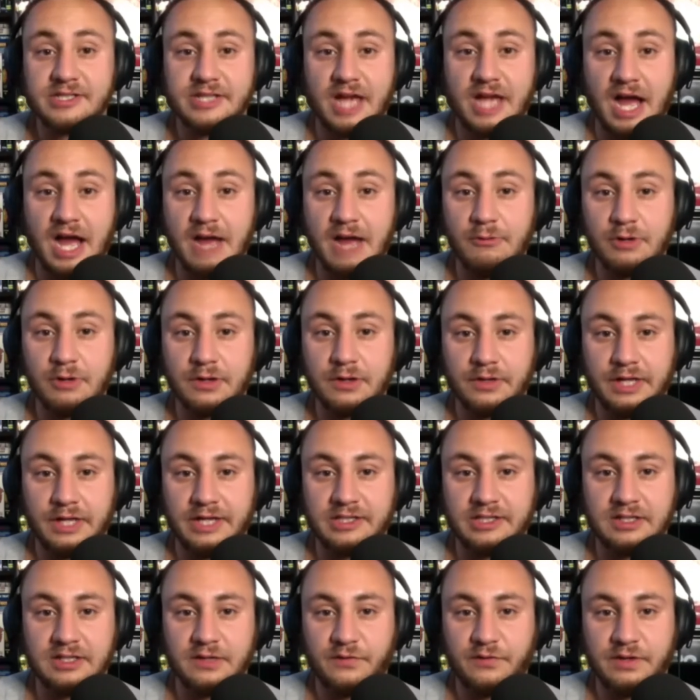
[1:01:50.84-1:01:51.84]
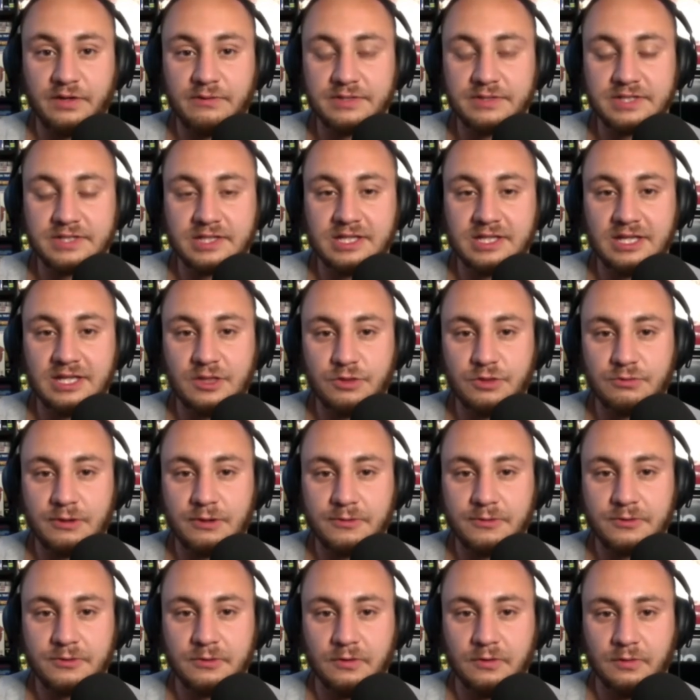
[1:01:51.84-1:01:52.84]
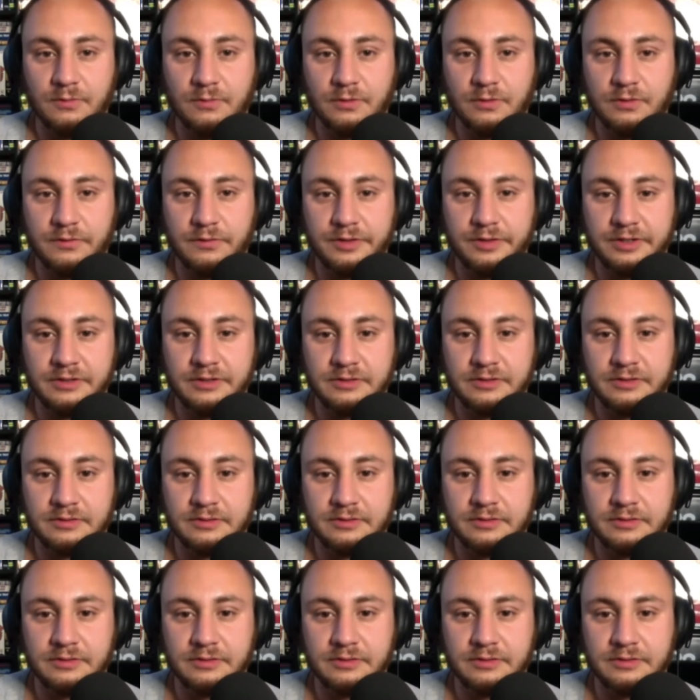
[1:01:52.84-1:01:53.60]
I would have liked it if he was a kid throughout the whole movie.